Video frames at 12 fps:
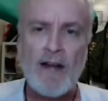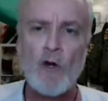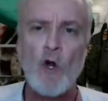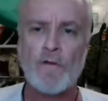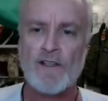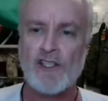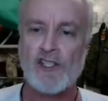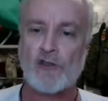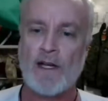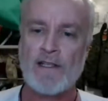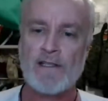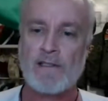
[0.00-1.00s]
I don't know if it's
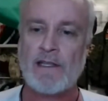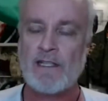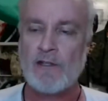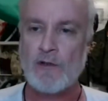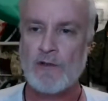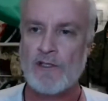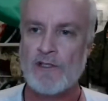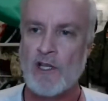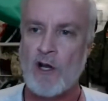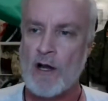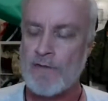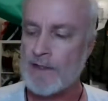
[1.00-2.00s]
stress that
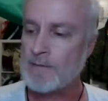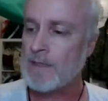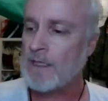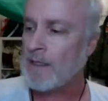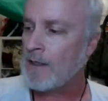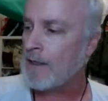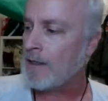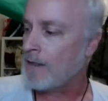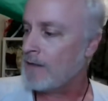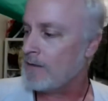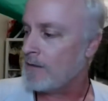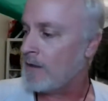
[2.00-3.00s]
induces the coughing
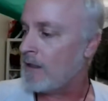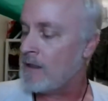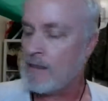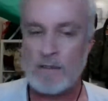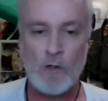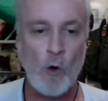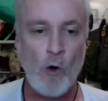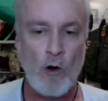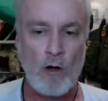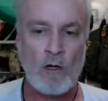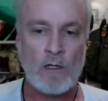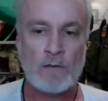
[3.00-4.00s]

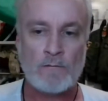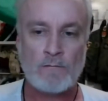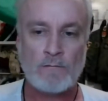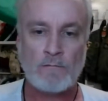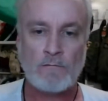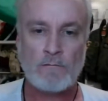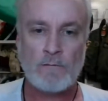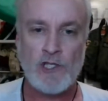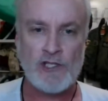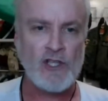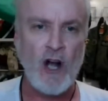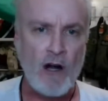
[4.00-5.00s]
or
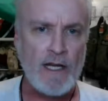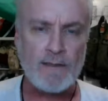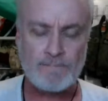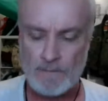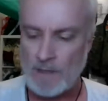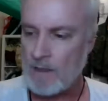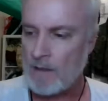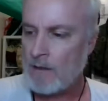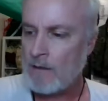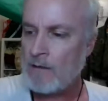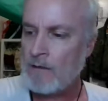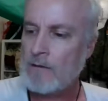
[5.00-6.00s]
just talking.
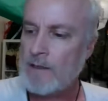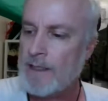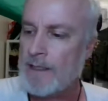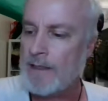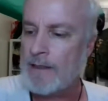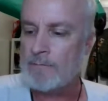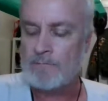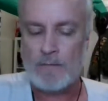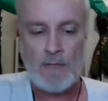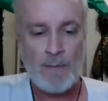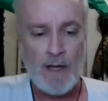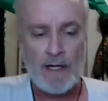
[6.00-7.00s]
I'm
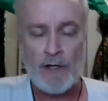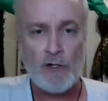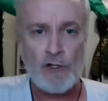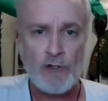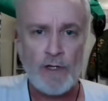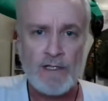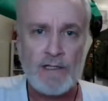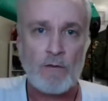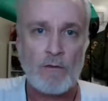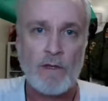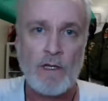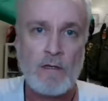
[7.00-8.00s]
not under stress, I
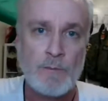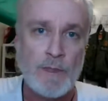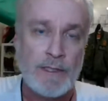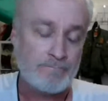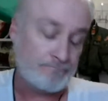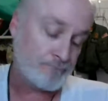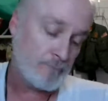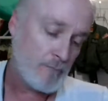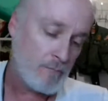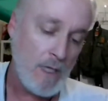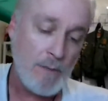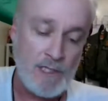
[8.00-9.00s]
don't think, but
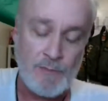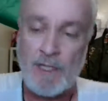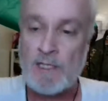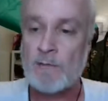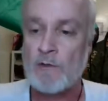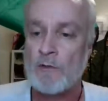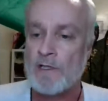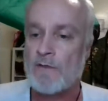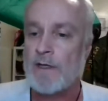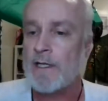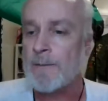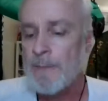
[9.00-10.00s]
maybe it's because I'm doing this
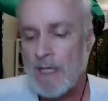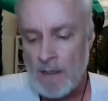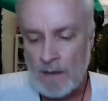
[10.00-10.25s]
video.